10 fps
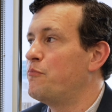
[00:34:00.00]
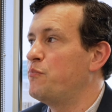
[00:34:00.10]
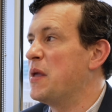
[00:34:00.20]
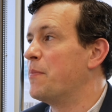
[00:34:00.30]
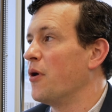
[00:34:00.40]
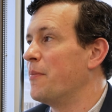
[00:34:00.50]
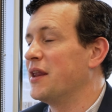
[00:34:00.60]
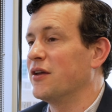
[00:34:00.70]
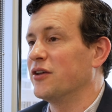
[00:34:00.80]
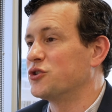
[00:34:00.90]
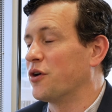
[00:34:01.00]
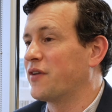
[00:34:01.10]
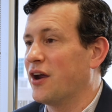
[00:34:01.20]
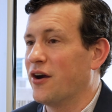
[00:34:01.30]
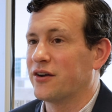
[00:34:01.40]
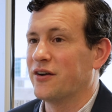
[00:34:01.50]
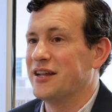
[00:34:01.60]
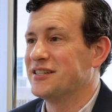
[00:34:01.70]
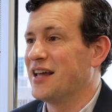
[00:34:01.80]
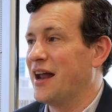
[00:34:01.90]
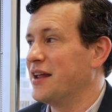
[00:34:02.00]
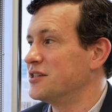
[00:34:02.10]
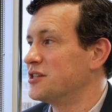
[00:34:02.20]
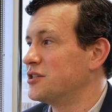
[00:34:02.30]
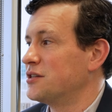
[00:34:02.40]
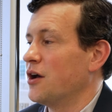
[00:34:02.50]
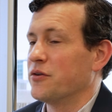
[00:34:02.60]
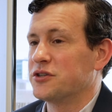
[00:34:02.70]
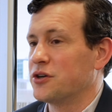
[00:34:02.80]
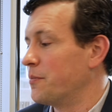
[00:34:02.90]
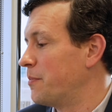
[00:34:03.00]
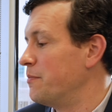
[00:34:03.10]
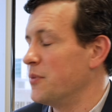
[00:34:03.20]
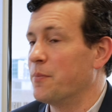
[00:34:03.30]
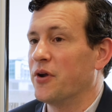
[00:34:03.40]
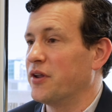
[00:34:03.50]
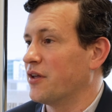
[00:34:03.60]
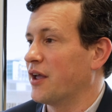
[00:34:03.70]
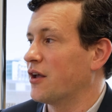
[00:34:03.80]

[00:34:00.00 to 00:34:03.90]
people immediately sort of characterize that as, oh, so you're building like